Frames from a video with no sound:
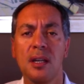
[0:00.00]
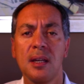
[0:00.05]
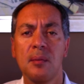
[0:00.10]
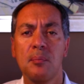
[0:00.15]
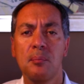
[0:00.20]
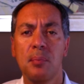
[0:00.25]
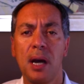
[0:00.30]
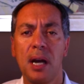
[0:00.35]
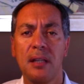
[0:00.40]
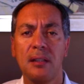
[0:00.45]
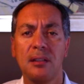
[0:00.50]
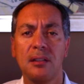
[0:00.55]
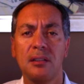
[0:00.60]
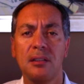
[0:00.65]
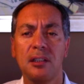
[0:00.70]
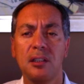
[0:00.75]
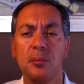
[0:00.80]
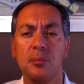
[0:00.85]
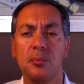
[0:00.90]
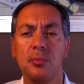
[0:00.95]
by
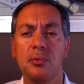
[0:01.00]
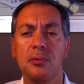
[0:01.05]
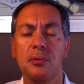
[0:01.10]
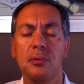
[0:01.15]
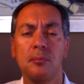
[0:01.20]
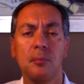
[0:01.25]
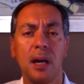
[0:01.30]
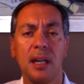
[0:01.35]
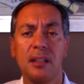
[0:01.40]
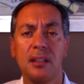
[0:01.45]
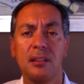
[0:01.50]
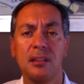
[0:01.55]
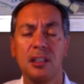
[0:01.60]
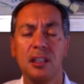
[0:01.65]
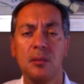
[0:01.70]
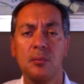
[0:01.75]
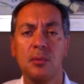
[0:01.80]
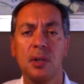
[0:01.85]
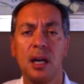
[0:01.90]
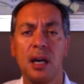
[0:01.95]
the
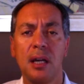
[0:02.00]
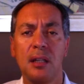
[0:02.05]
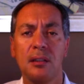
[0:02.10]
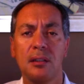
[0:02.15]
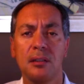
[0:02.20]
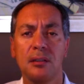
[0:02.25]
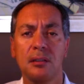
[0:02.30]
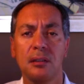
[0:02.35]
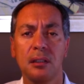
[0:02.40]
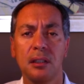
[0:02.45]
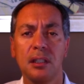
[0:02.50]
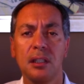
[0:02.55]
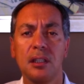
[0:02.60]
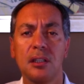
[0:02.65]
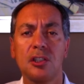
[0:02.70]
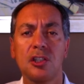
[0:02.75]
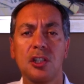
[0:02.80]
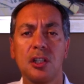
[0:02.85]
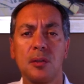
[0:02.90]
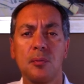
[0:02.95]
team under the
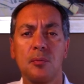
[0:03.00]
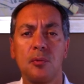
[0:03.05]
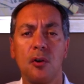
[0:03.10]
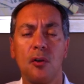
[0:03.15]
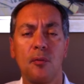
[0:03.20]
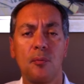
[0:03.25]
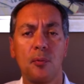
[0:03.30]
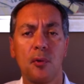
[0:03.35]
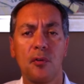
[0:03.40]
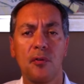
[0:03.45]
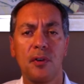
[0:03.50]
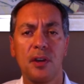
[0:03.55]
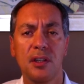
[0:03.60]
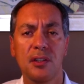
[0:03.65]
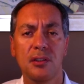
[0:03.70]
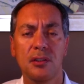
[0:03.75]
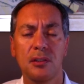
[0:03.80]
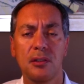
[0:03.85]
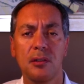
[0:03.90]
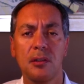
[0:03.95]
leadership of
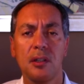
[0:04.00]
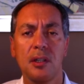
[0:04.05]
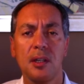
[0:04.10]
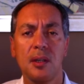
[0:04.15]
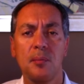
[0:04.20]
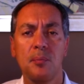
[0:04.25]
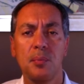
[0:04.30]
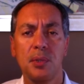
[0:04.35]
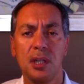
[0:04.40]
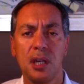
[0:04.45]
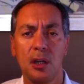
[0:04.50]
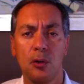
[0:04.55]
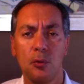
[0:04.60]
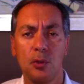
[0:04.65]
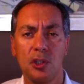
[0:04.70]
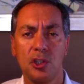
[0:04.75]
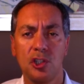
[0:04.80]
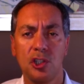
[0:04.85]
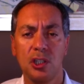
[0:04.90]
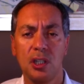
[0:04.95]
Professor
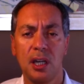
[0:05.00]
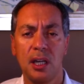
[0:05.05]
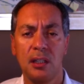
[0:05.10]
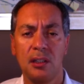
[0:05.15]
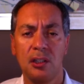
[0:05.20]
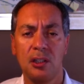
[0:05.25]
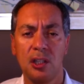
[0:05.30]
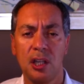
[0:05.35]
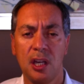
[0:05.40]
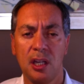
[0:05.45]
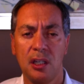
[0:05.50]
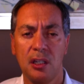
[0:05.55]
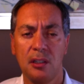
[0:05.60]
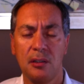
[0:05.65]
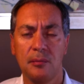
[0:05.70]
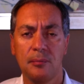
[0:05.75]
Pierluigi Antignani.